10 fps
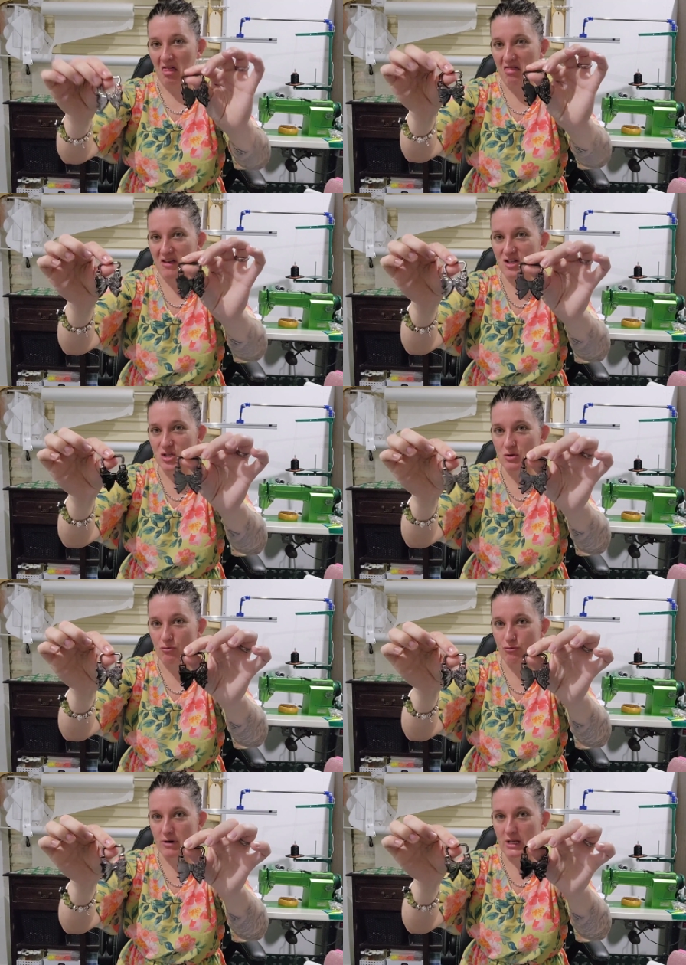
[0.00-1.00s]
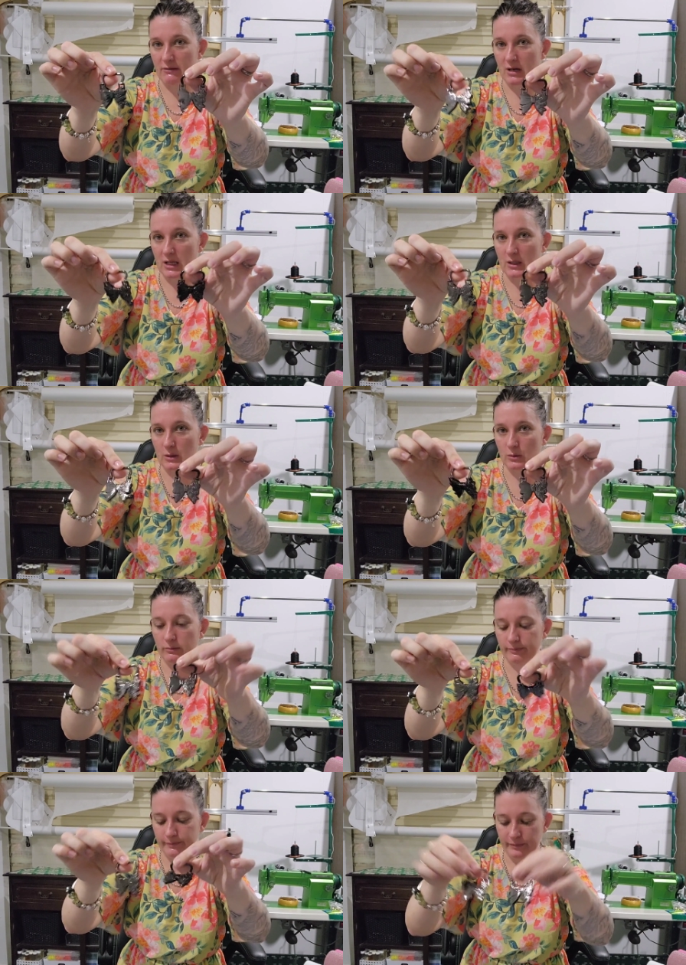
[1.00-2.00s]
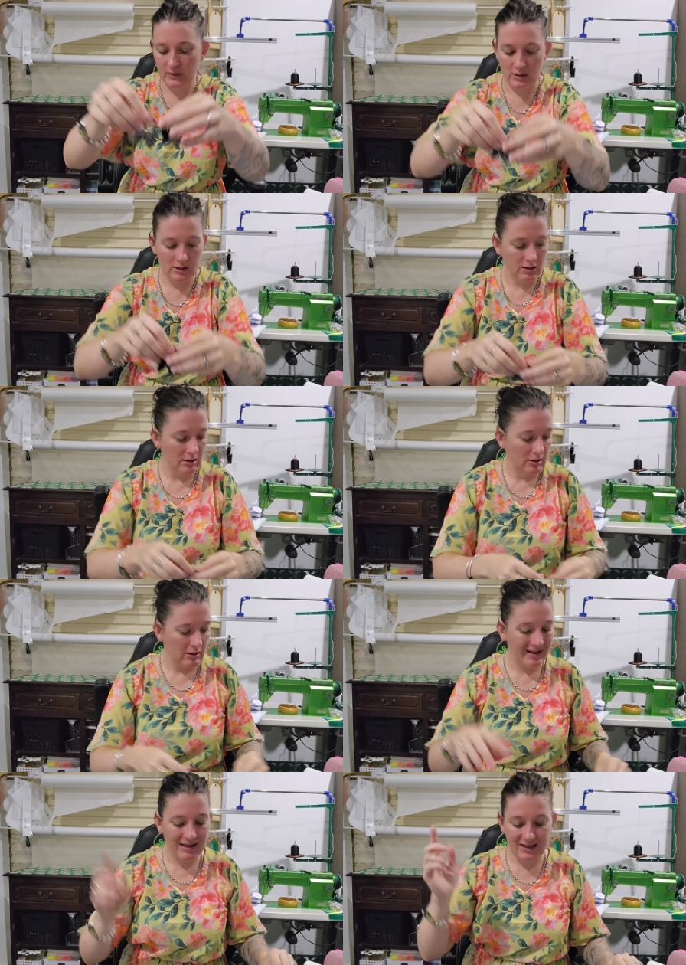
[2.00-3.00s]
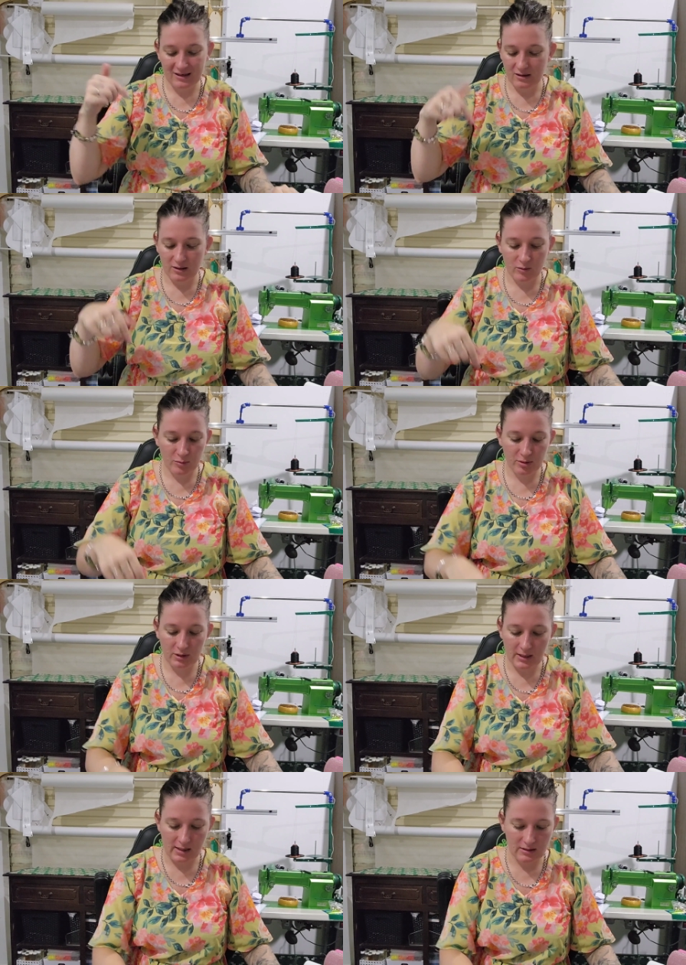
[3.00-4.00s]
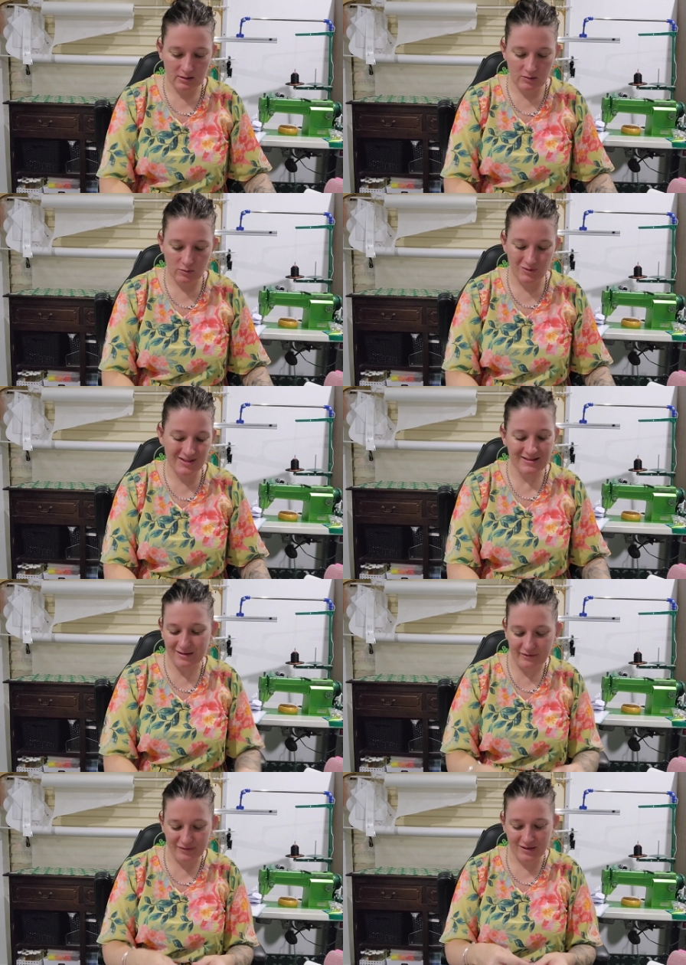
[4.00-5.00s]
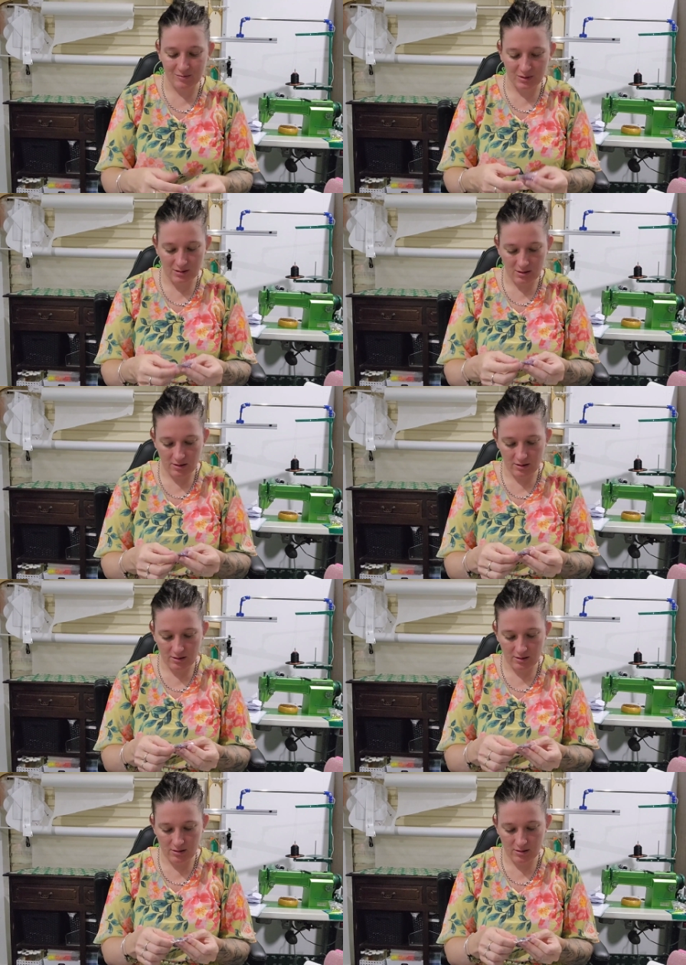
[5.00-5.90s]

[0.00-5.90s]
They're just really, really cool. Again, I will put links to all the stuff down below.